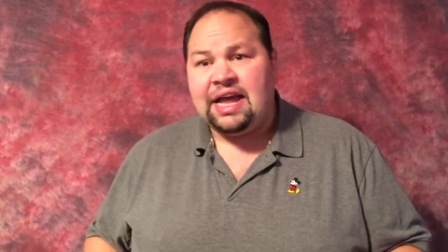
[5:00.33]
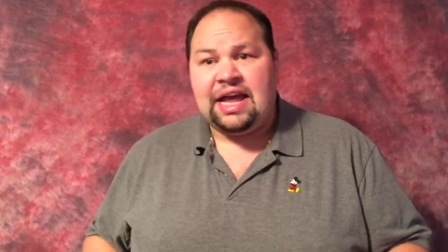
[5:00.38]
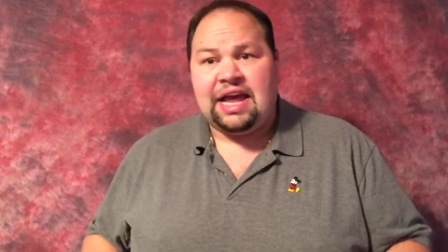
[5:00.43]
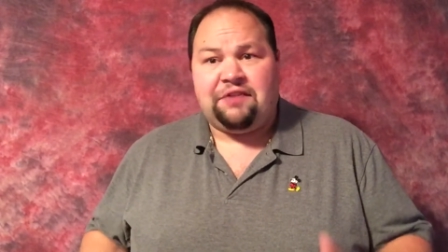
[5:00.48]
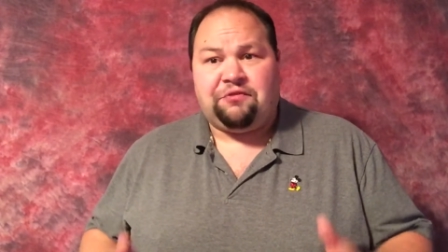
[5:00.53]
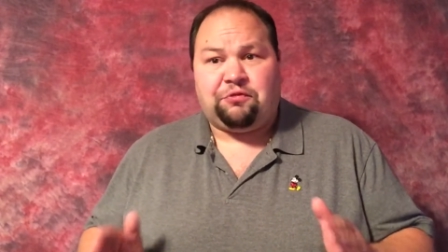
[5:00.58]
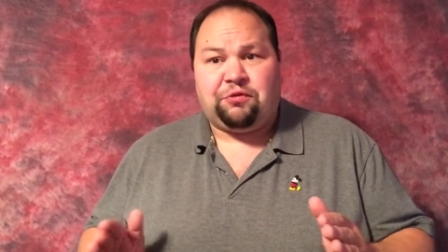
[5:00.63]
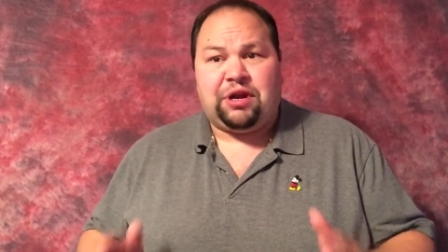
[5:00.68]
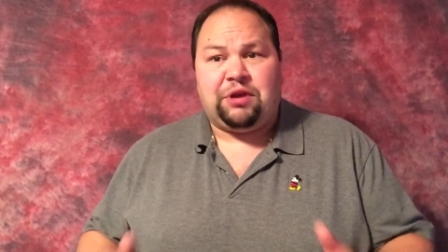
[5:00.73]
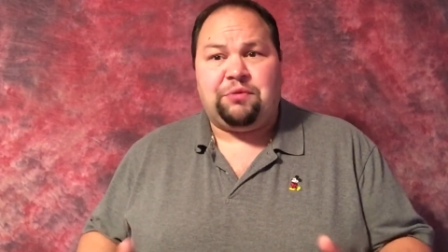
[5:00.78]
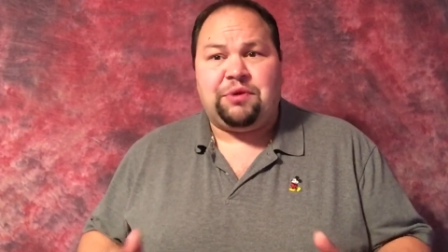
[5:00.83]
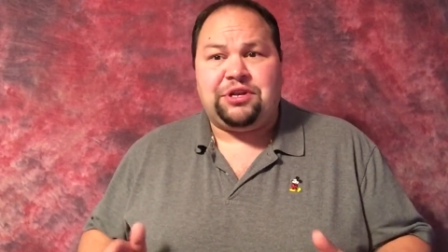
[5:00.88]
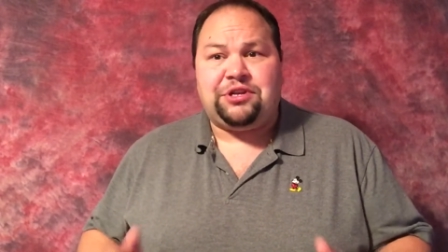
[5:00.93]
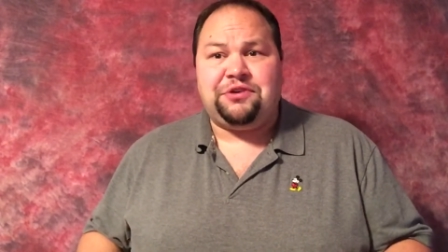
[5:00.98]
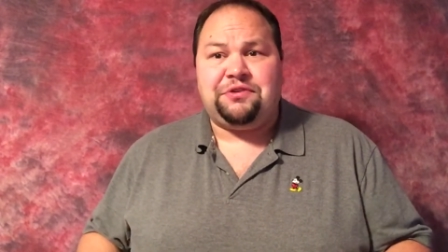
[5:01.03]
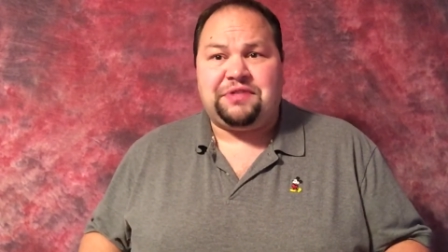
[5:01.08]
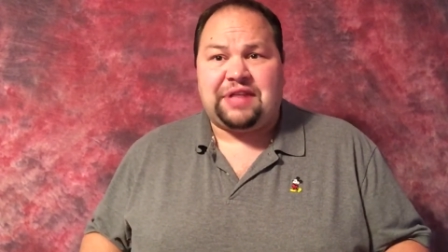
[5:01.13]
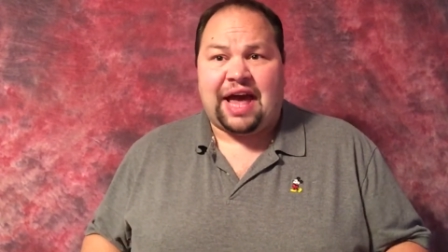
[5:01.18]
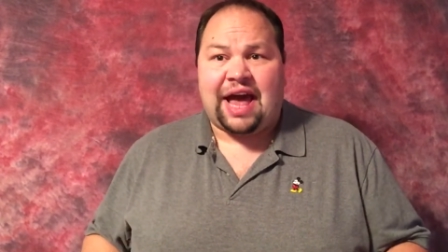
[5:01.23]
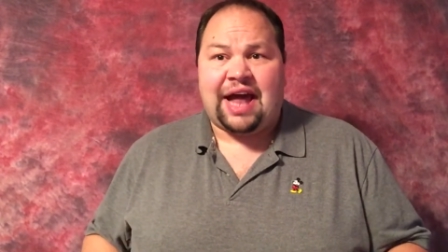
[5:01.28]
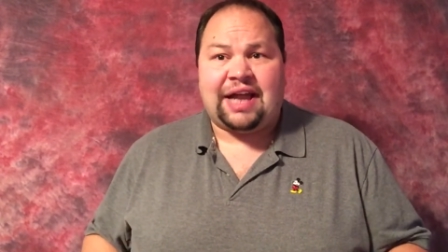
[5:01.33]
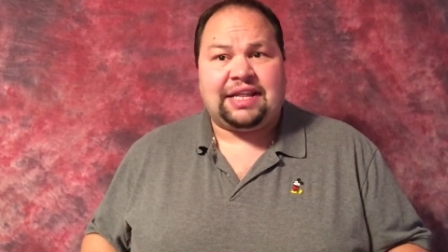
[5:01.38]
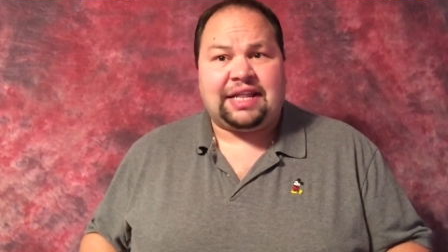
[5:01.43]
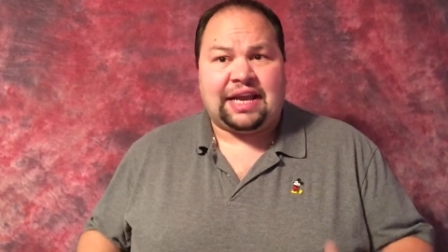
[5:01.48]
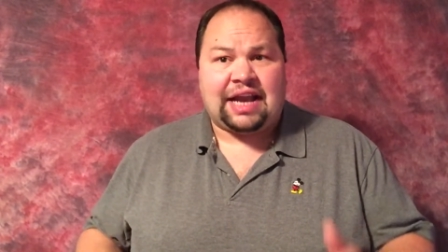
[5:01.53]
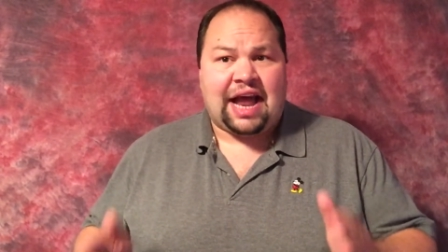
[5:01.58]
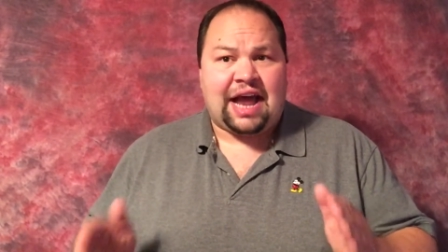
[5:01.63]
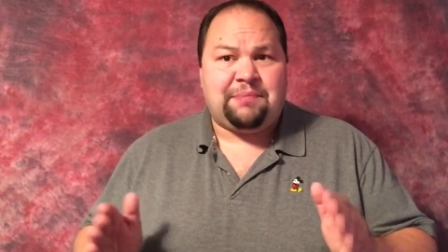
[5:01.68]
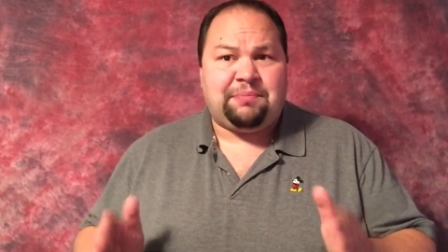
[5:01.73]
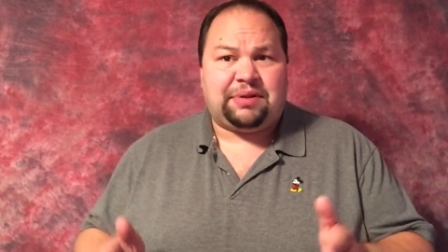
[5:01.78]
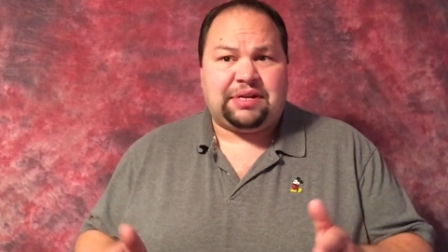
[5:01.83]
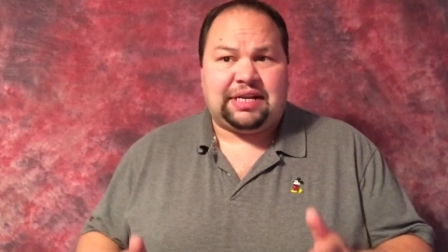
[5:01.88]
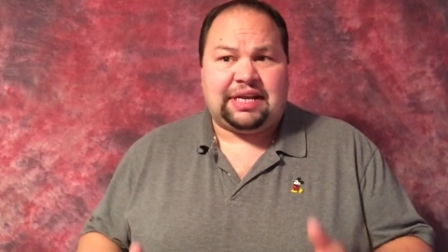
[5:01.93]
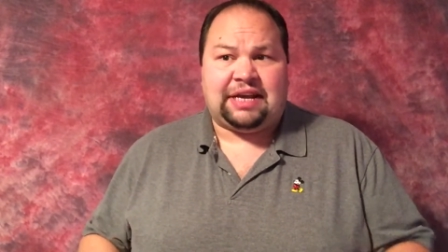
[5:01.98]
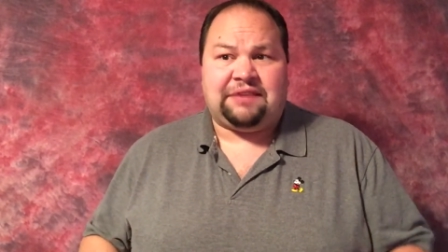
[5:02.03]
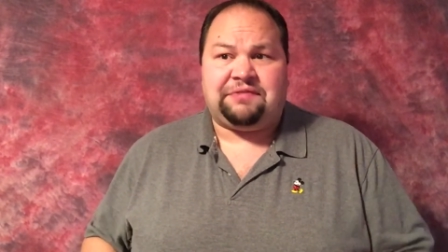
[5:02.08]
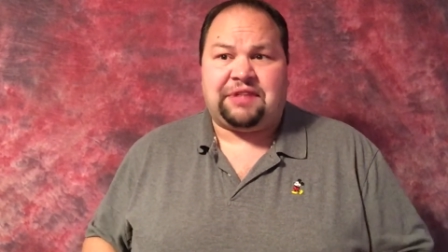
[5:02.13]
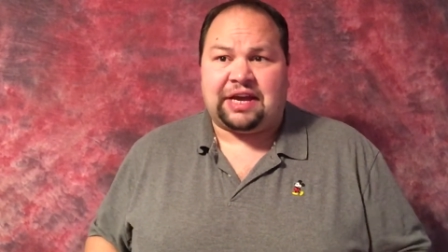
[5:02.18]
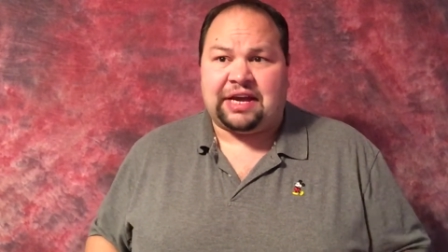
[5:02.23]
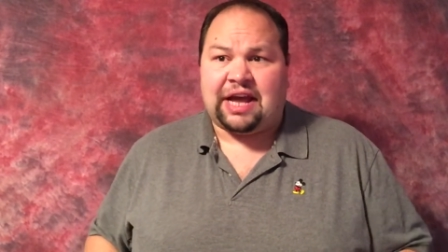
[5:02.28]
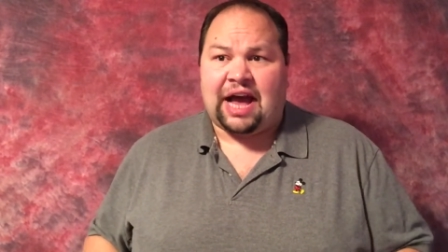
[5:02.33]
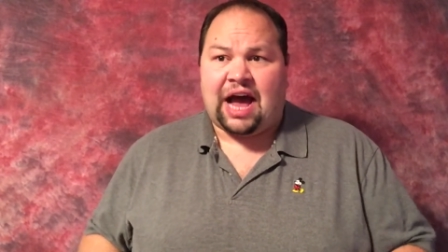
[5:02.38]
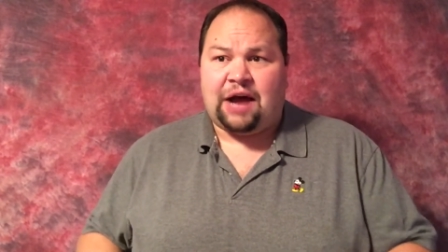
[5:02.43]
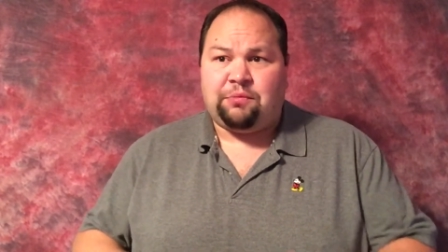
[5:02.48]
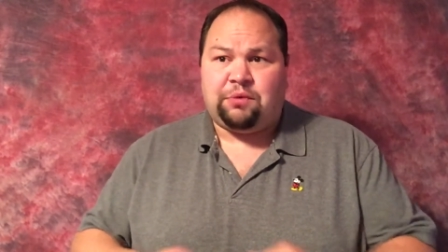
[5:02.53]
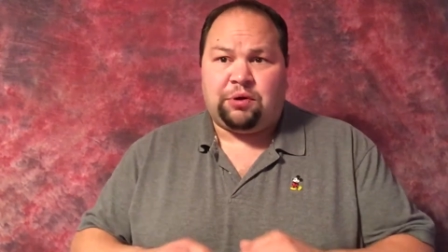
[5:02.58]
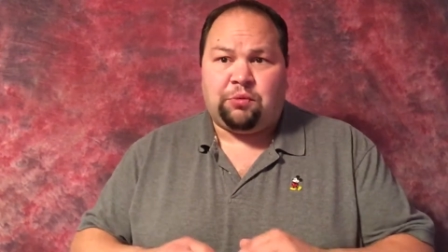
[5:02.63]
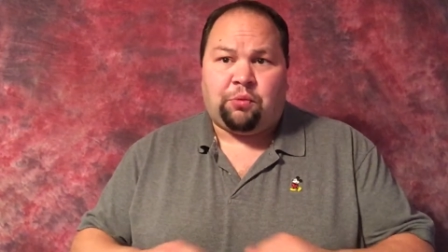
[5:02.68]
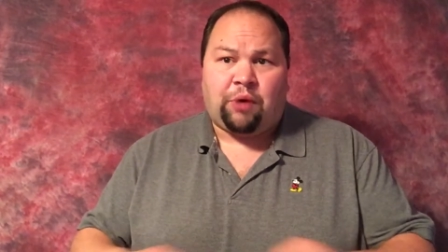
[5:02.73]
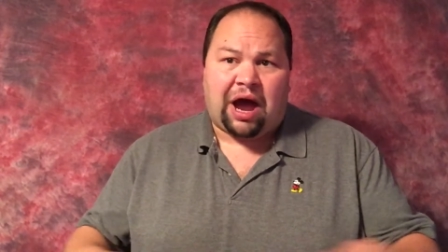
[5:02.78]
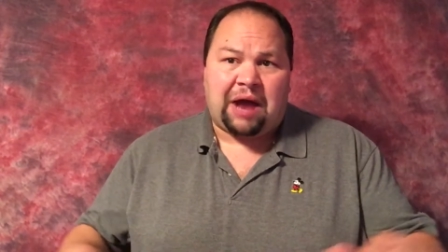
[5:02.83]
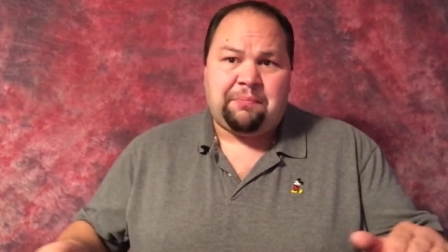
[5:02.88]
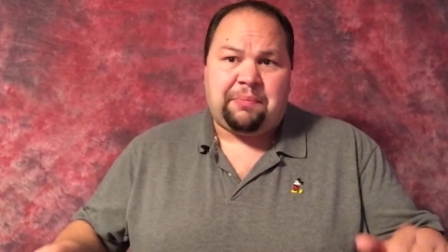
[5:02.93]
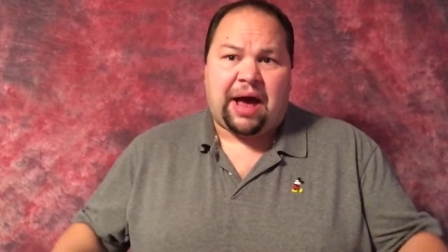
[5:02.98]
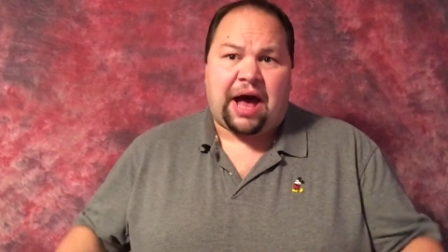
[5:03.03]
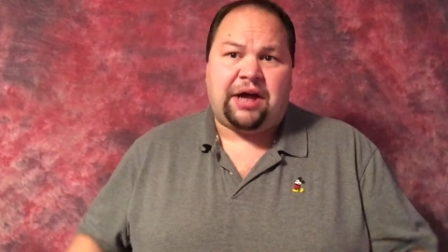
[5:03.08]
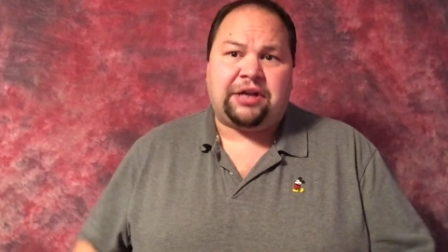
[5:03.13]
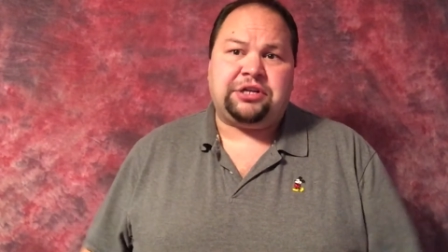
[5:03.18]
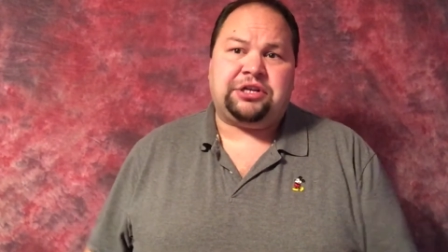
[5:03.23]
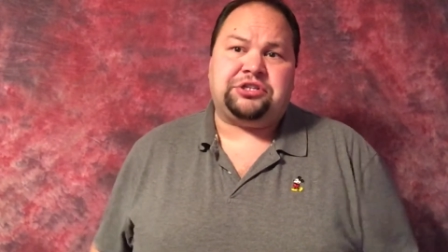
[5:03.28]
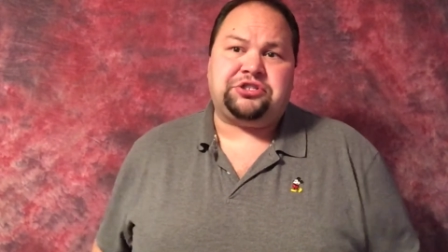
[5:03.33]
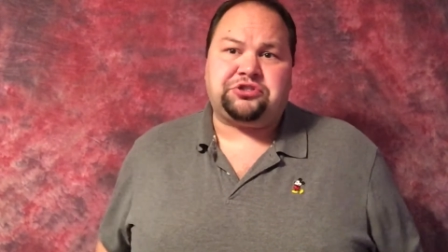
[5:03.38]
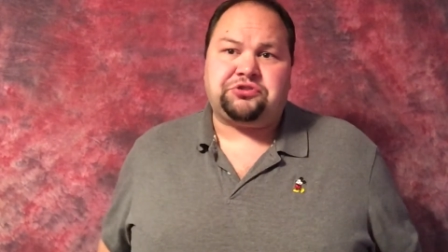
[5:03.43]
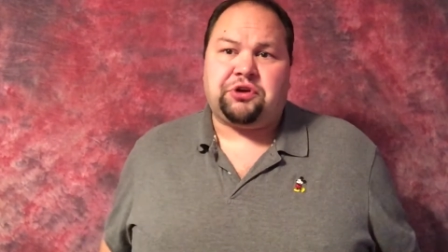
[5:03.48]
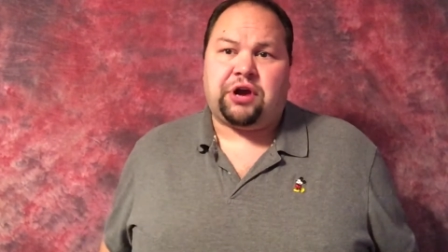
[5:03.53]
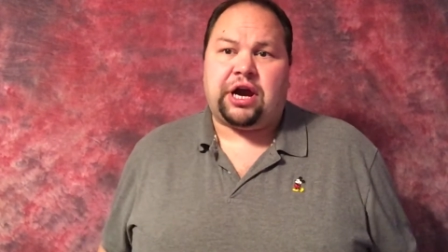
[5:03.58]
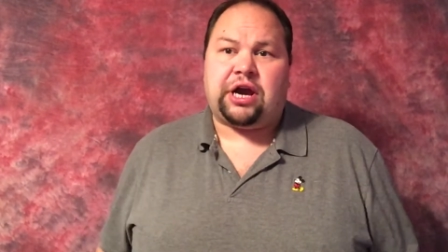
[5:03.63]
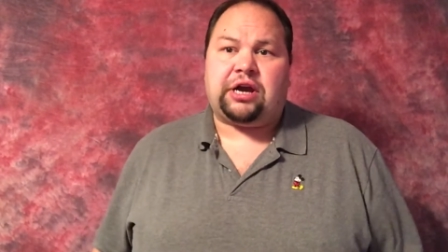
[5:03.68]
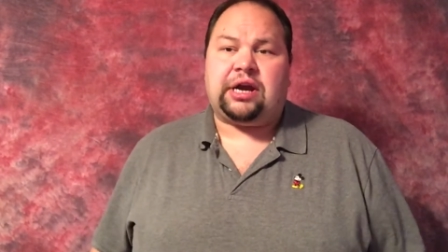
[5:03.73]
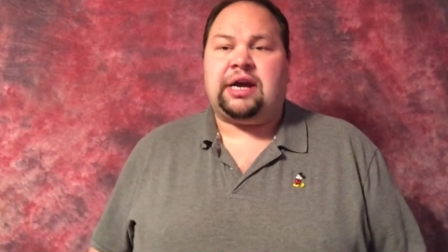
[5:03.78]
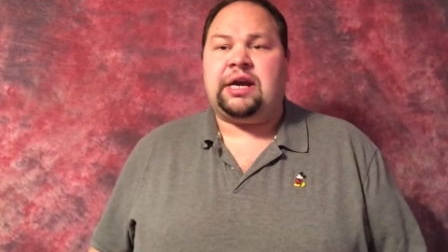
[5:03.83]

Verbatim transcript: If we would do that, then I believe that God would wipe out and destroy our